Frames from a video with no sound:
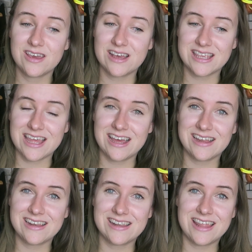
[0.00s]
because
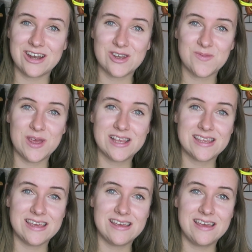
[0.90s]
that just makes
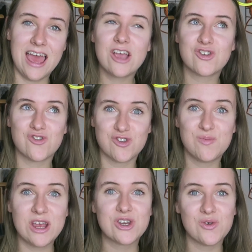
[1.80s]
it extra
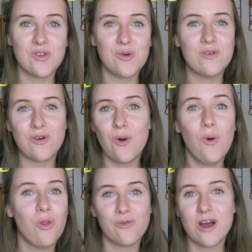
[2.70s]
special that we've got
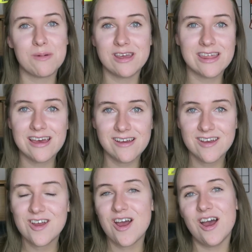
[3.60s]
all the family there.
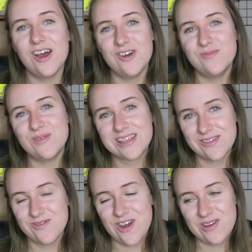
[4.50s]

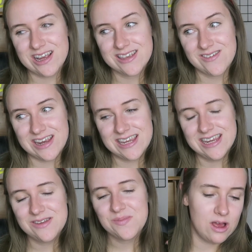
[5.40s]
So very
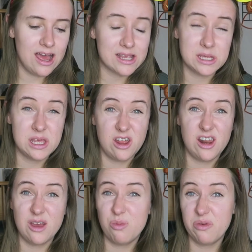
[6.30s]
excited. As I said
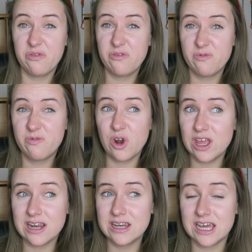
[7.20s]
earlier, we
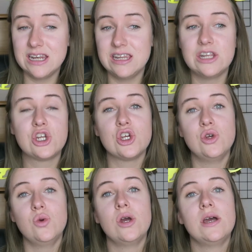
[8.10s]
fully intended
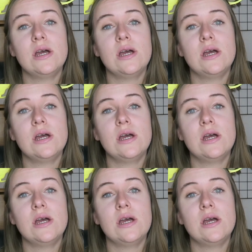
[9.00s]
to